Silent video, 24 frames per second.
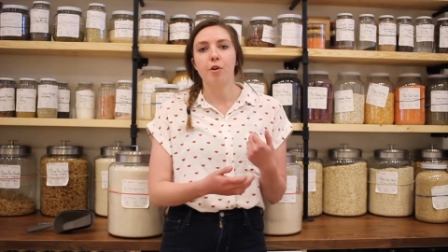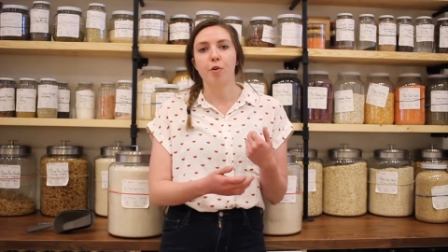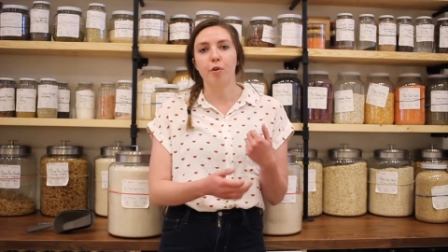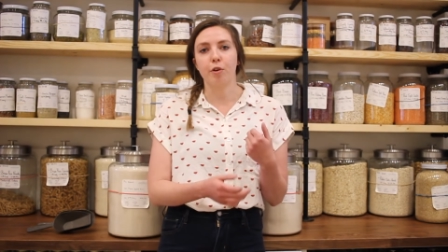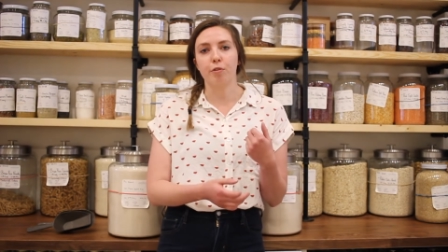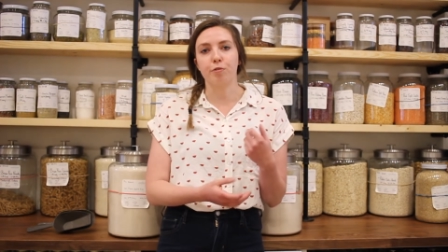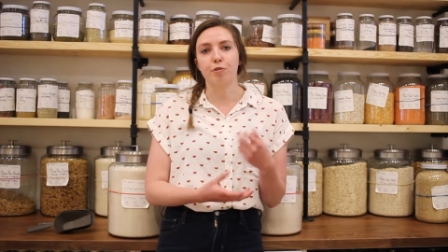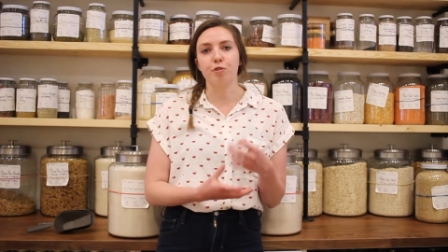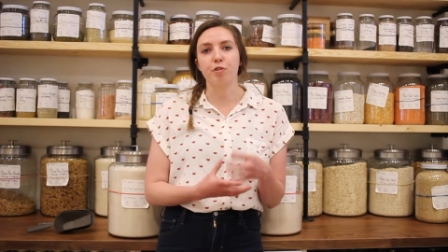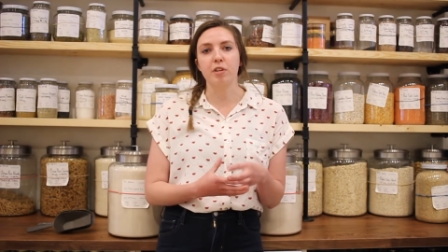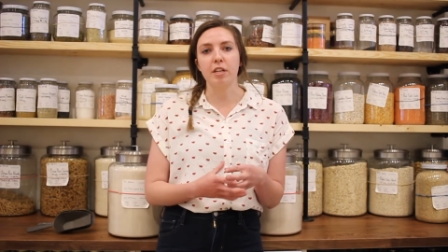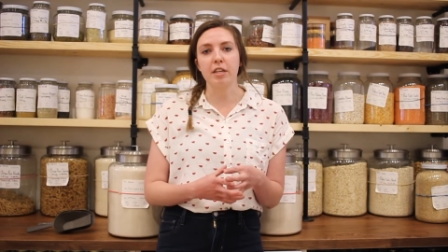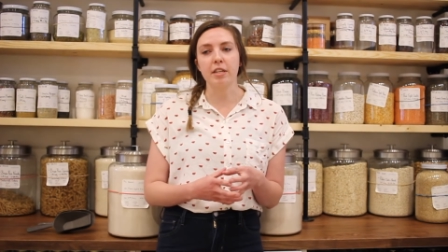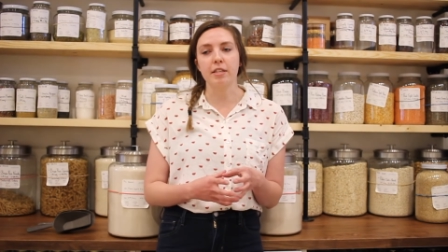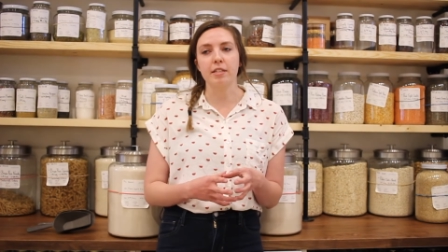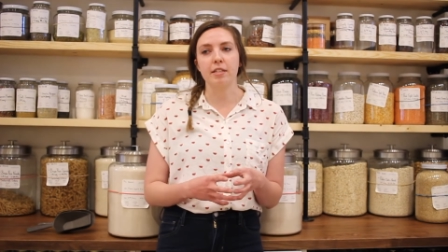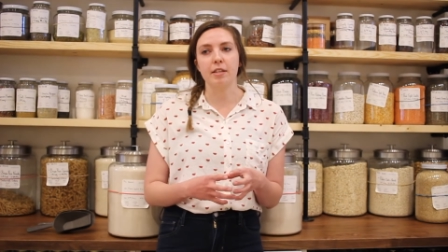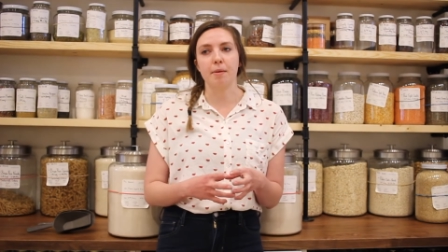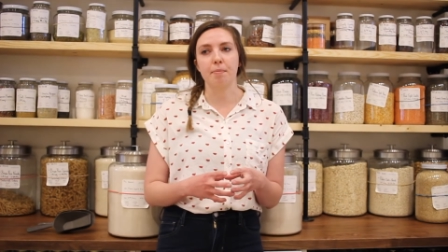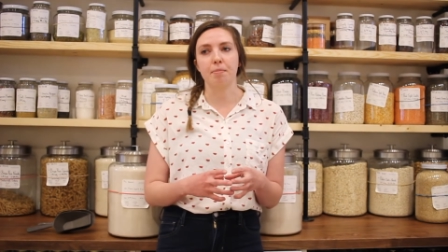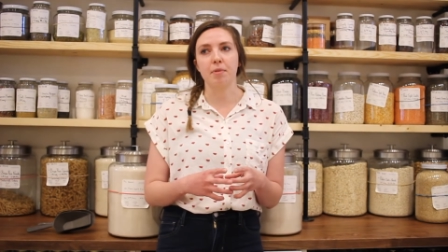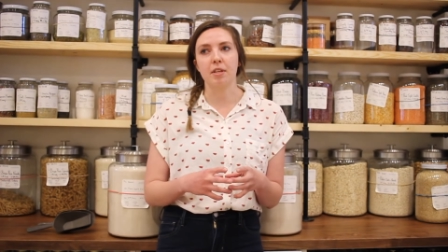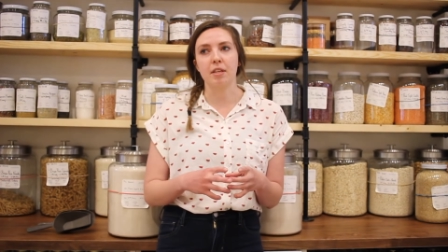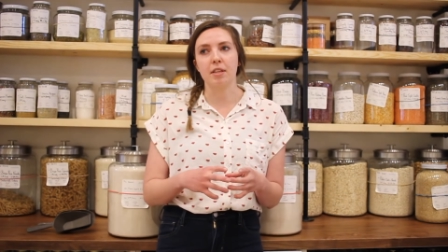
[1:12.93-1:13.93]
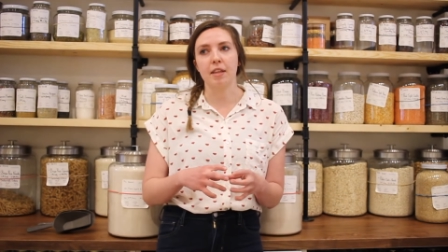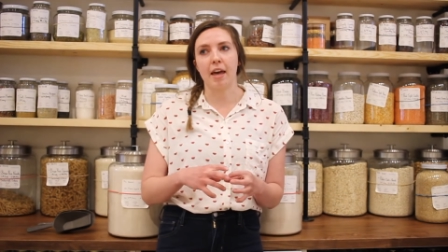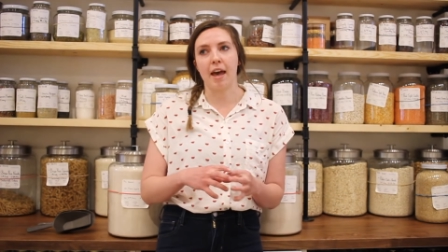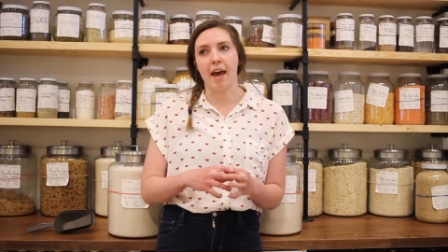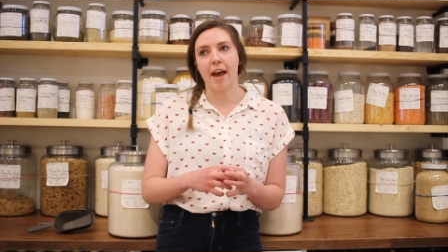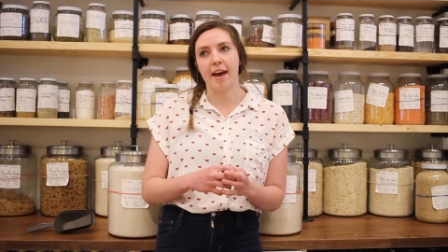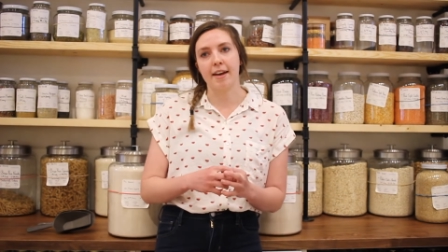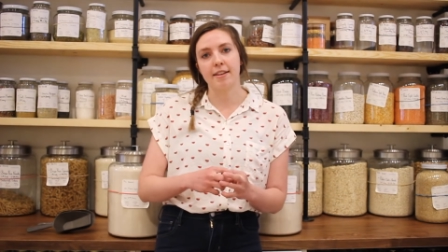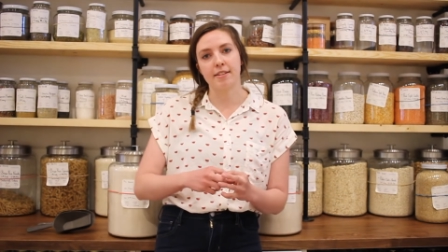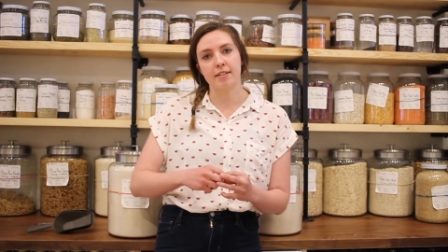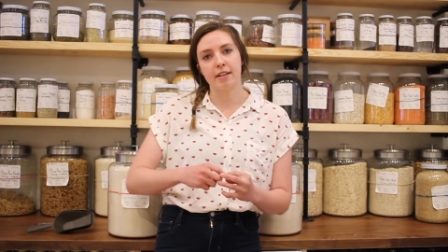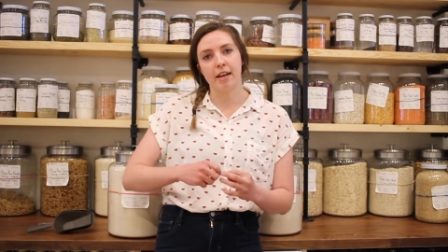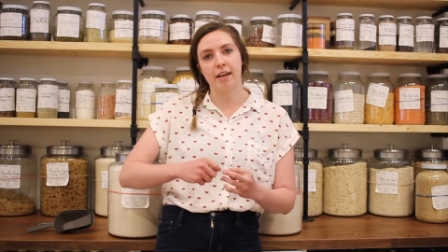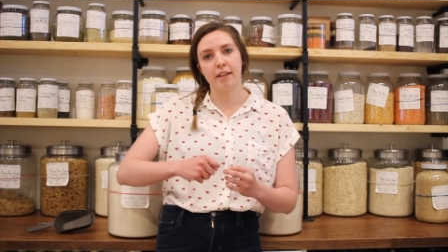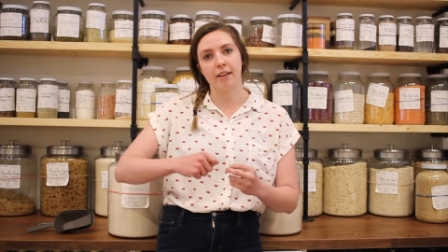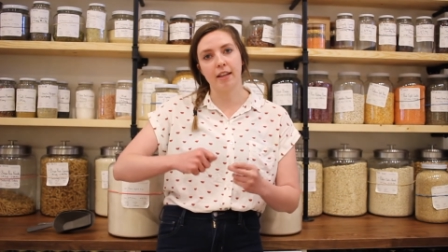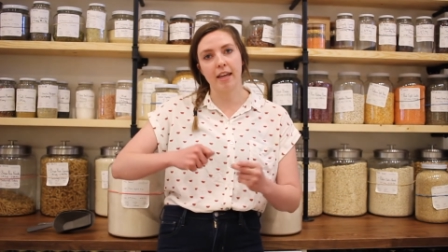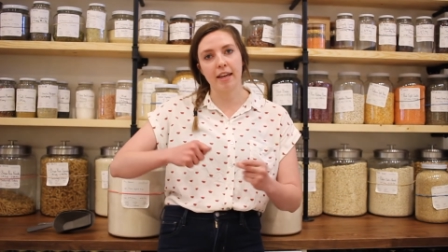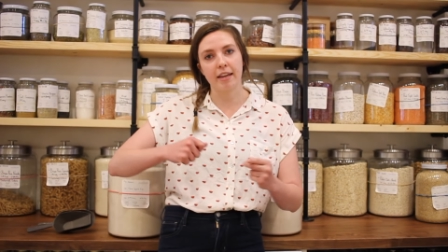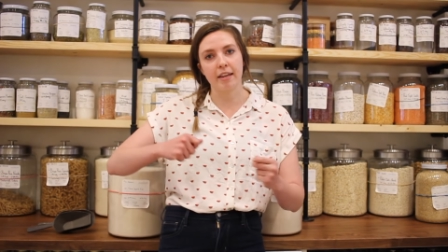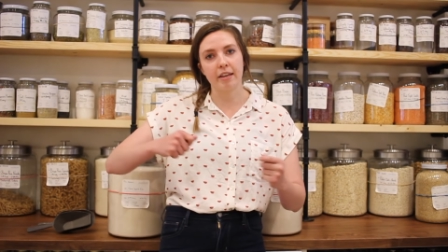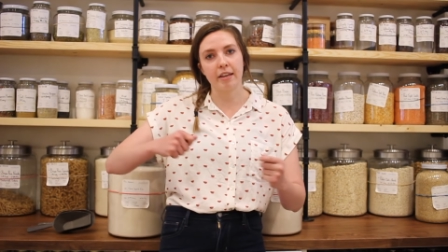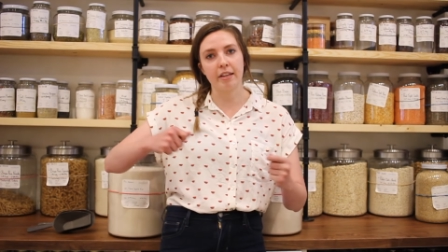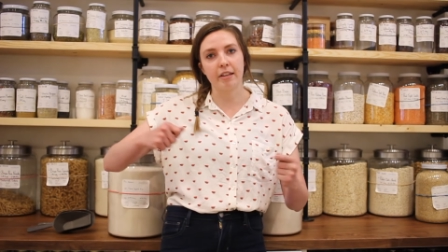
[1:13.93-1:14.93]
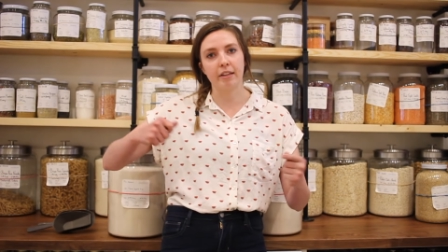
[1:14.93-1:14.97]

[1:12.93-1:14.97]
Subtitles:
or if you need something that has that like